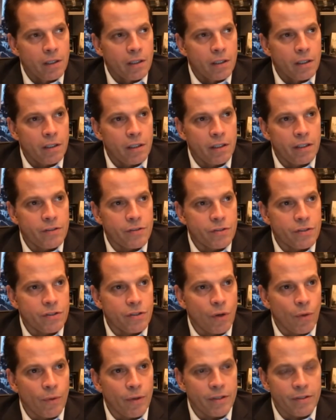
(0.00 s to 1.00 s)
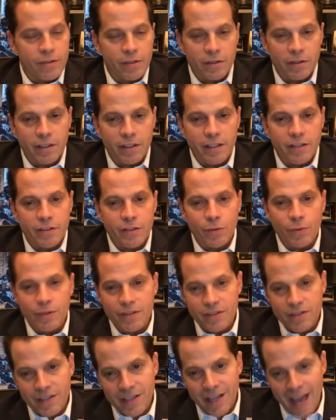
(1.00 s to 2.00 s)
is going to lead to
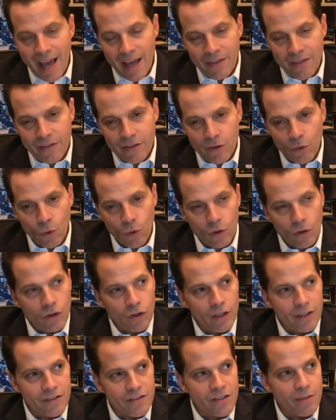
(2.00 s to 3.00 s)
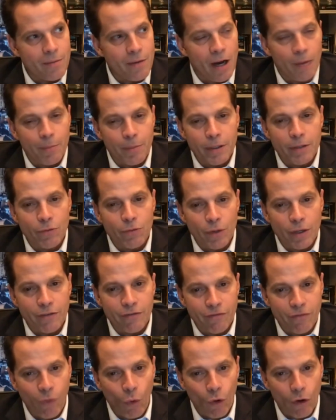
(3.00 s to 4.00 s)
its death, or could it somehow be
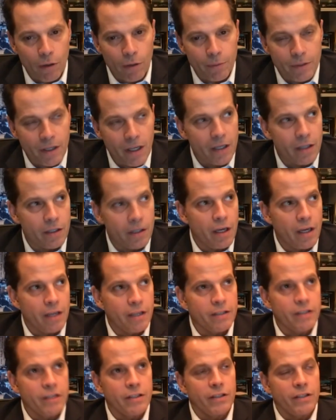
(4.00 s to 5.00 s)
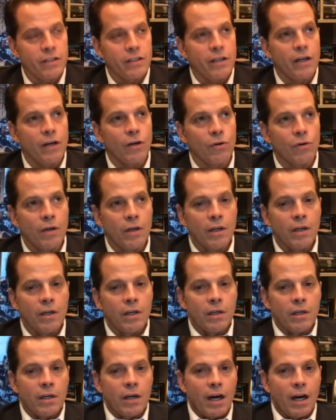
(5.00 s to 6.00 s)
reformed? And you know,
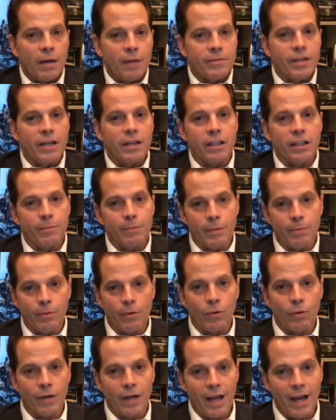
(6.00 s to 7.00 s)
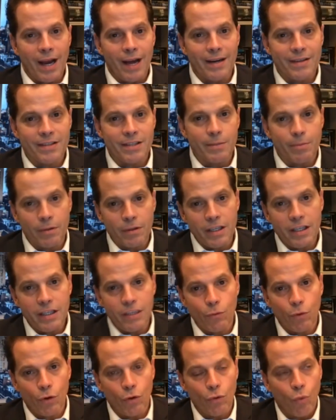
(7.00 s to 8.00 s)
I'm telling people what I honestly
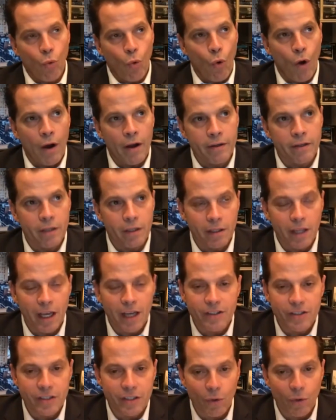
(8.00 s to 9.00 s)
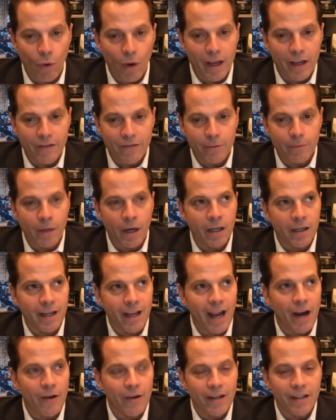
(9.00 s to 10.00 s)
believe. We're one election away from
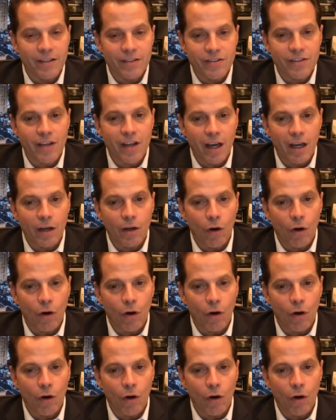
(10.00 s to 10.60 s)
Hungarian style